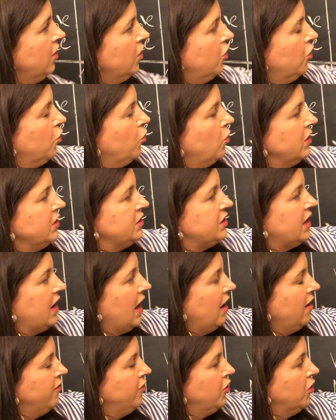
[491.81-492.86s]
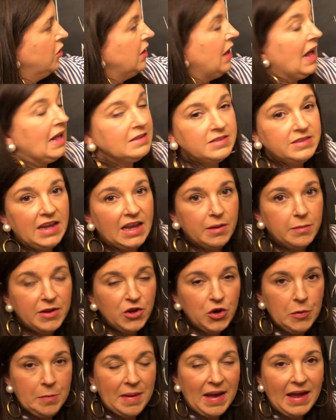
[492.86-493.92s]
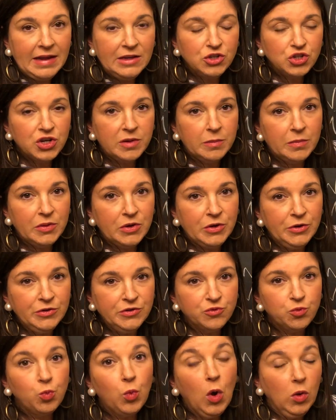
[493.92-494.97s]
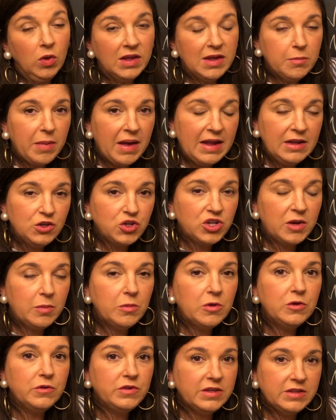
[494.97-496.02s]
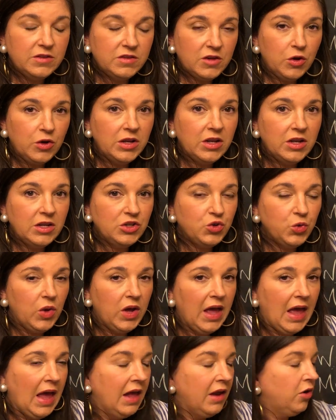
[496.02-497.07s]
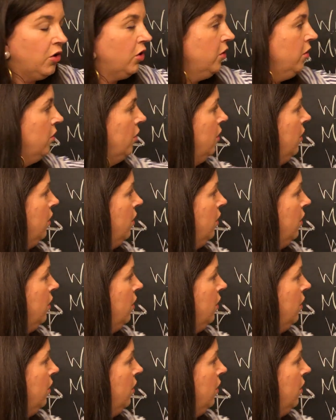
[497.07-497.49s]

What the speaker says: You're going to have your last name and your page numbers, rolling page numbers, inserted into a header.